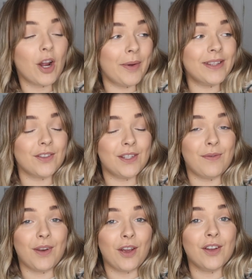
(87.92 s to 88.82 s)
comments on this
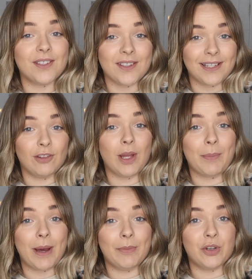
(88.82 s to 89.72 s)
video and says I look
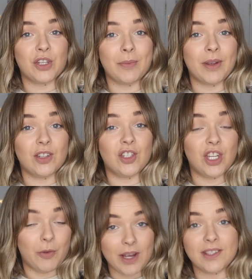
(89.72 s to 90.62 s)
like Pat Butcher because
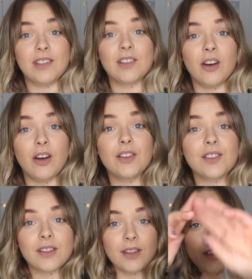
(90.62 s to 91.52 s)
she wears these
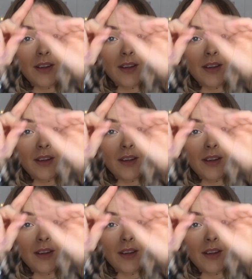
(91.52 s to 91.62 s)
coats,